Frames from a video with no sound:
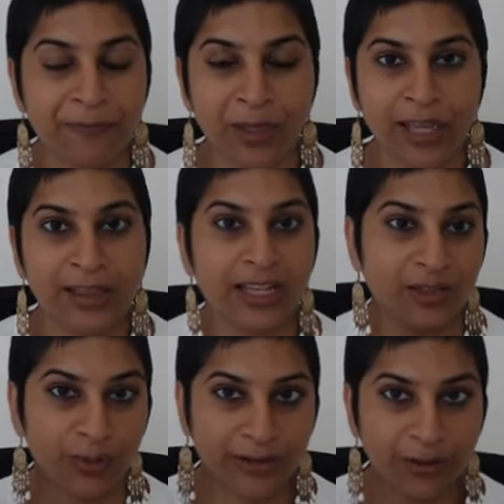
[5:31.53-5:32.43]
Okay,
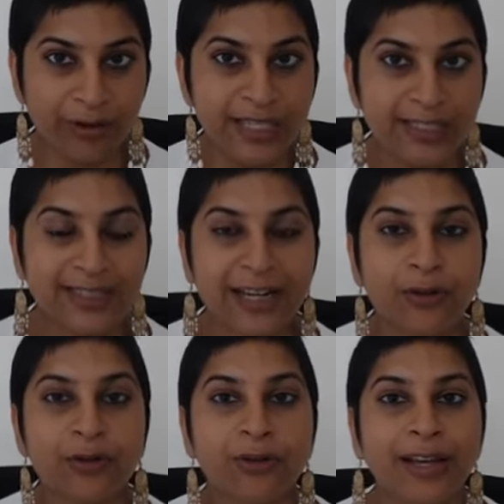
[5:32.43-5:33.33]
that's one of the reasons I
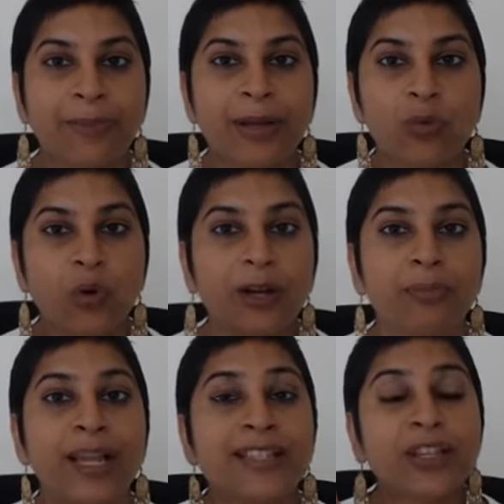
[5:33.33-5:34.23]
don't recommend
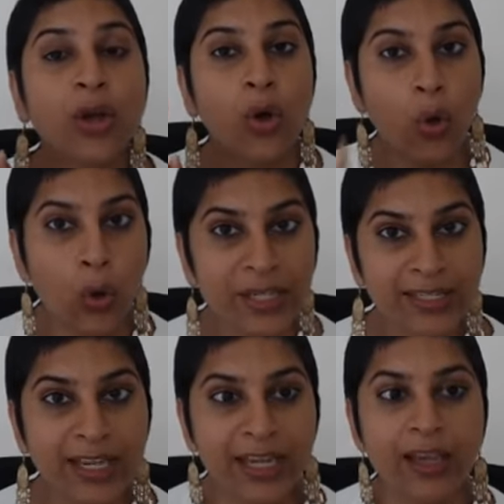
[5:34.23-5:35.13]
WordPress
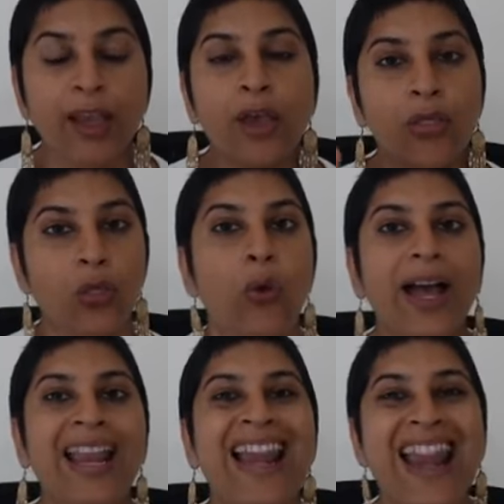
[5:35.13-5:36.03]
hosting, though
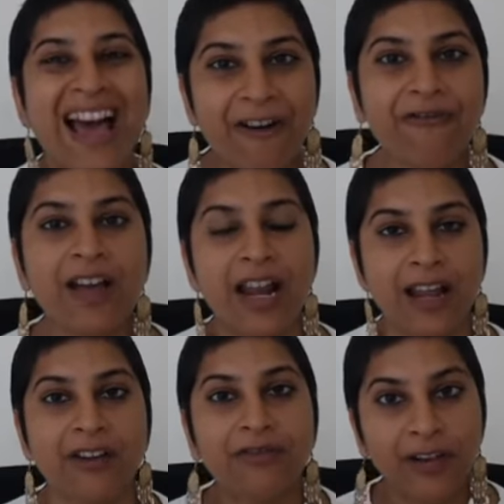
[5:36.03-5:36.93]
I love,
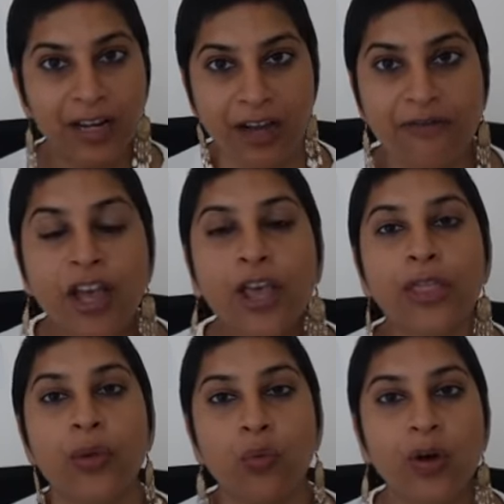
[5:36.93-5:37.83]
love, love
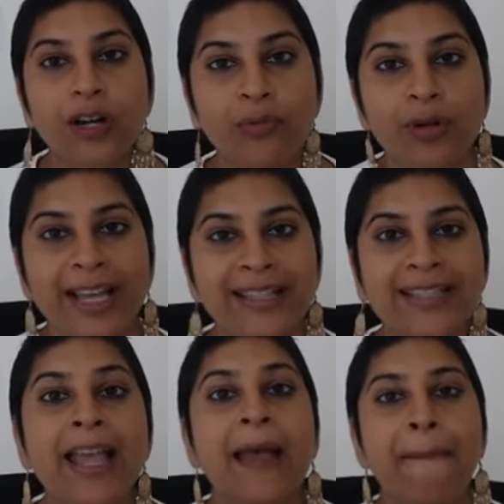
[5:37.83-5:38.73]
the
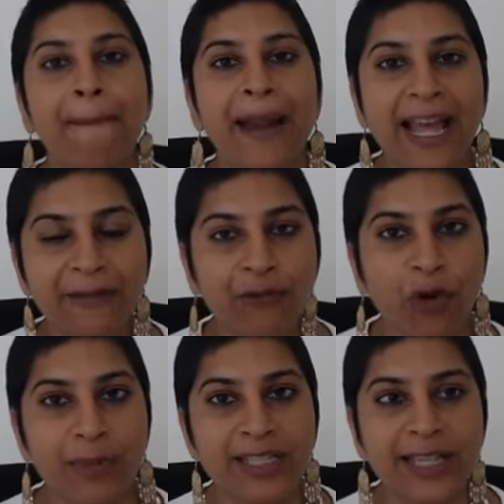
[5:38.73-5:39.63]
WordPress
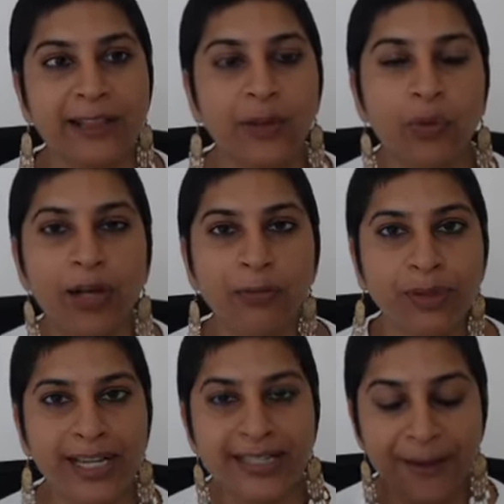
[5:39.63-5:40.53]
platform itself, the
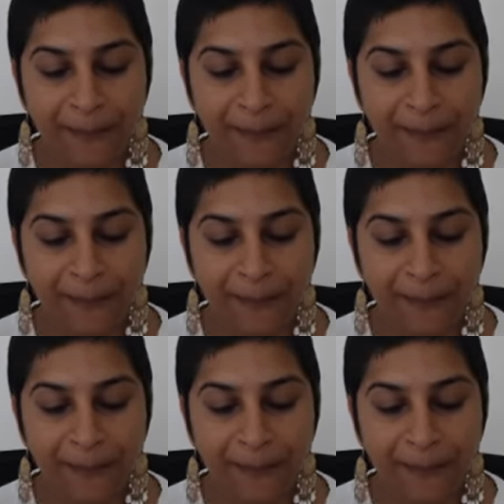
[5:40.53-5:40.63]
WordPress